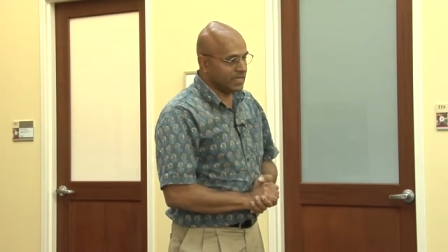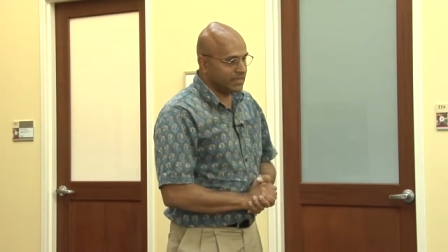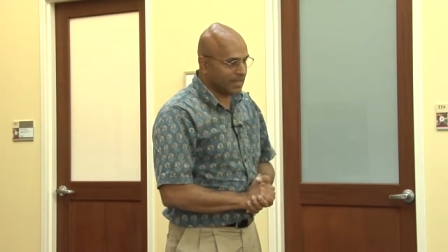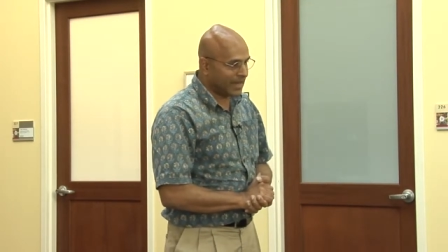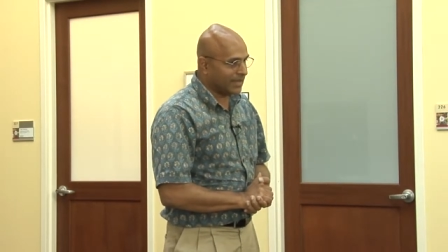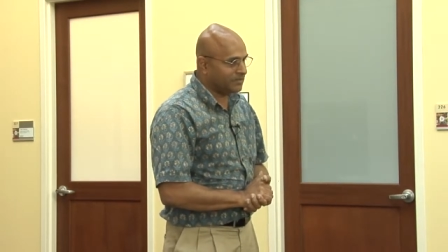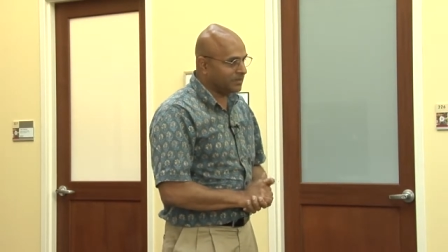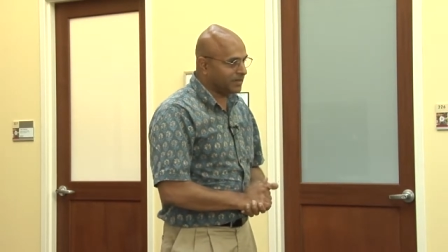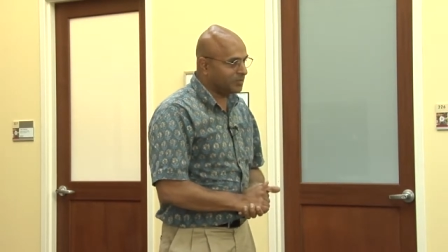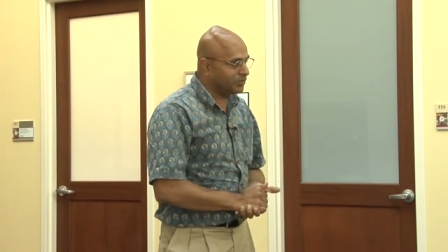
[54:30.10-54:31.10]
that
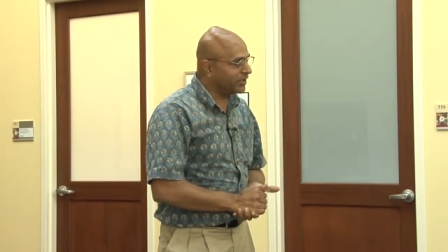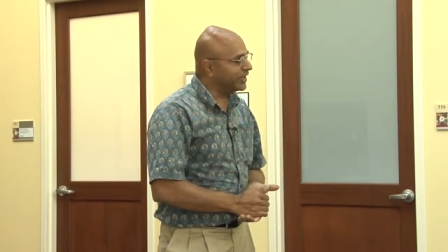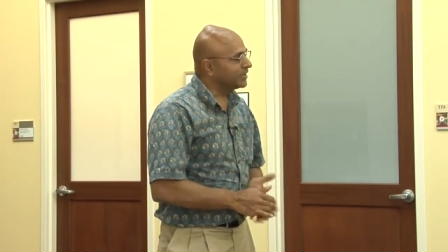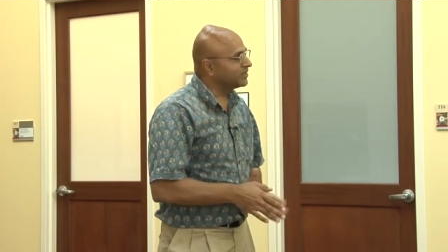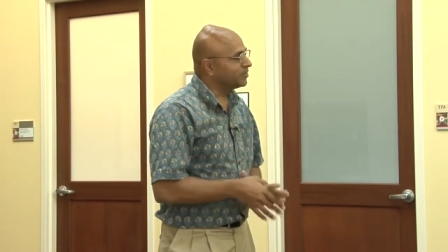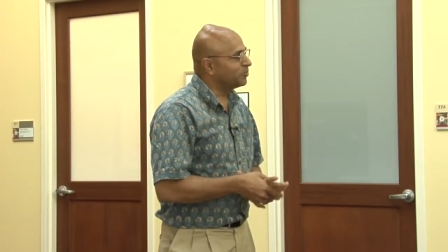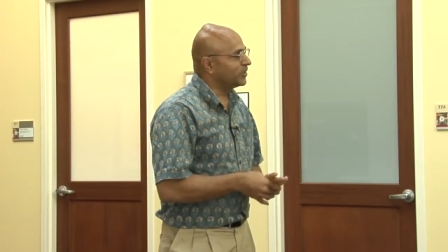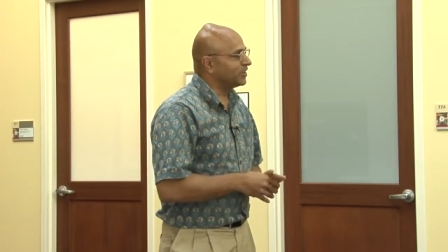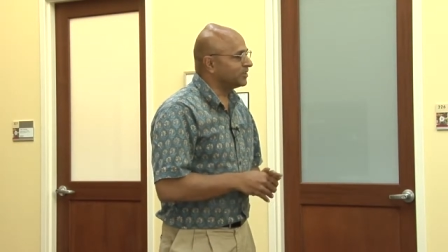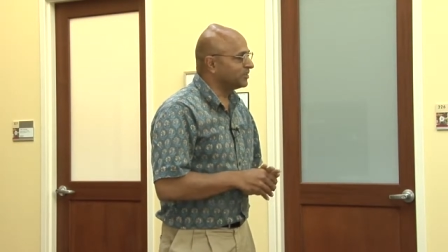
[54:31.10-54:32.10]
actually predates the
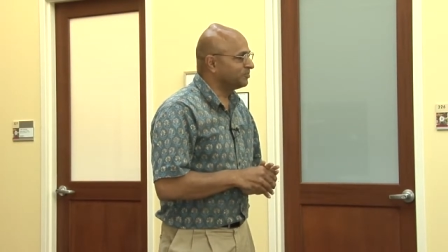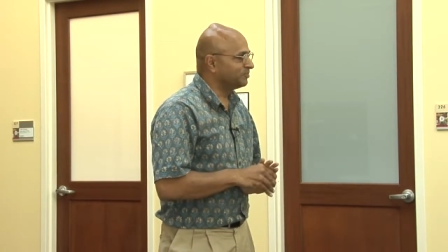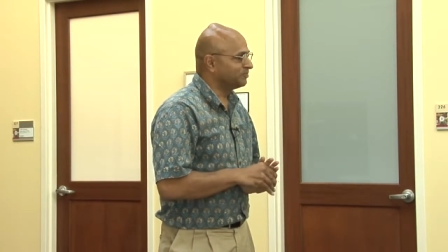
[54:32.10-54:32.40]
British.